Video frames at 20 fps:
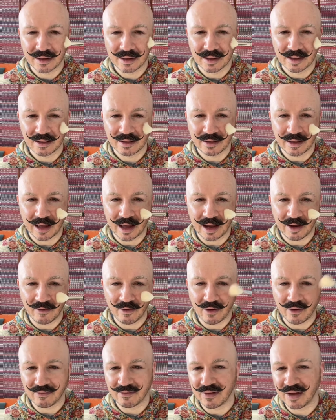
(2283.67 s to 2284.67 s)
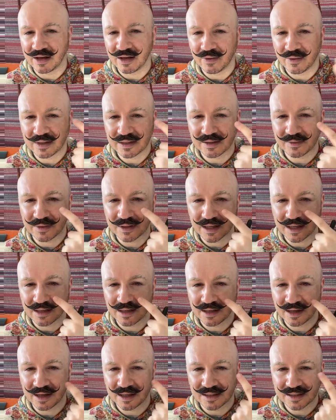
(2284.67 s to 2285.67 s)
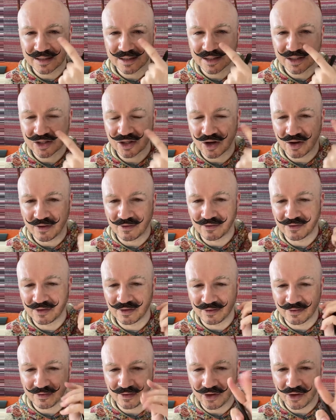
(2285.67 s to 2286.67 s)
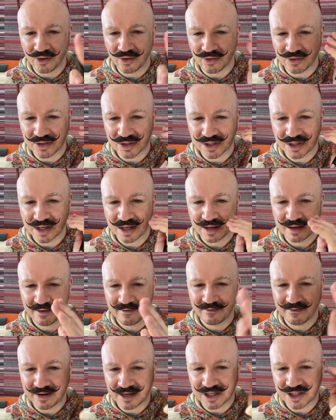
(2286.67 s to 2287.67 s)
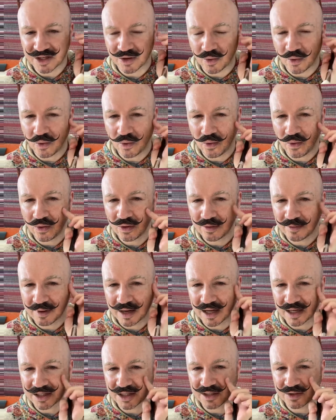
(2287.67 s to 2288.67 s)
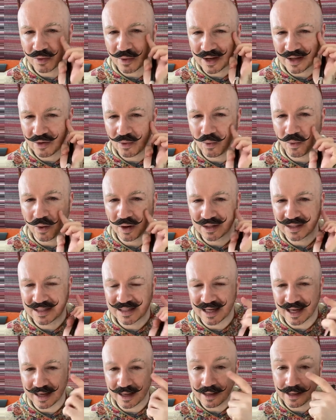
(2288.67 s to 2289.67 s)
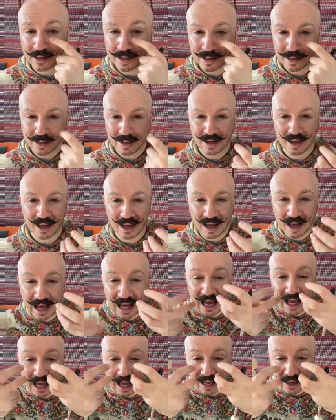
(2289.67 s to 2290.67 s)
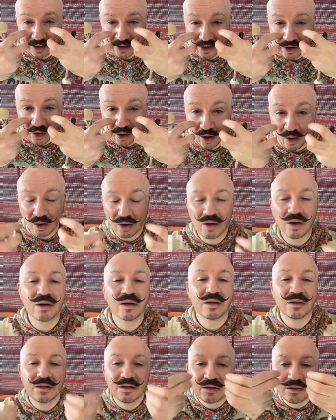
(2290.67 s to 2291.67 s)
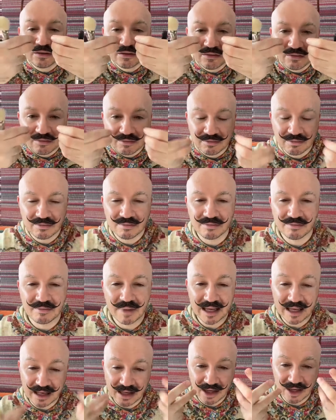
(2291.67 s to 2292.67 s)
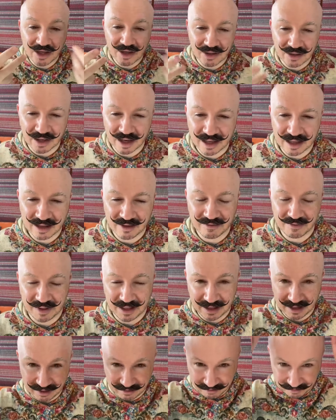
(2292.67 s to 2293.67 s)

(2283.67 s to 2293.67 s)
the hair off and you end up with that nice, soft, diffused finish. So all the blush is where you want it and not making you look like you've been